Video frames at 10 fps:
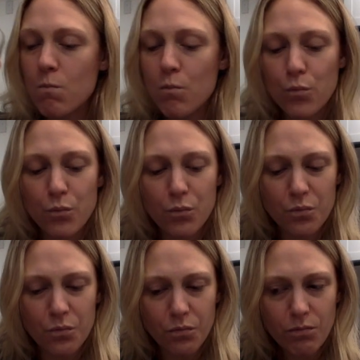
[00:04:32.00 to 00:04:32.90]

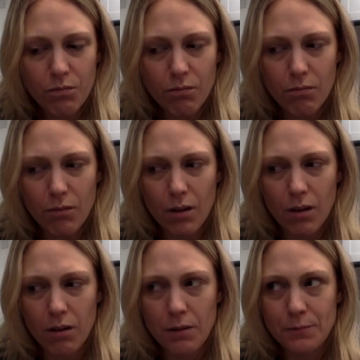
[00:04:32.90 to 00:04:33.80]
(silence)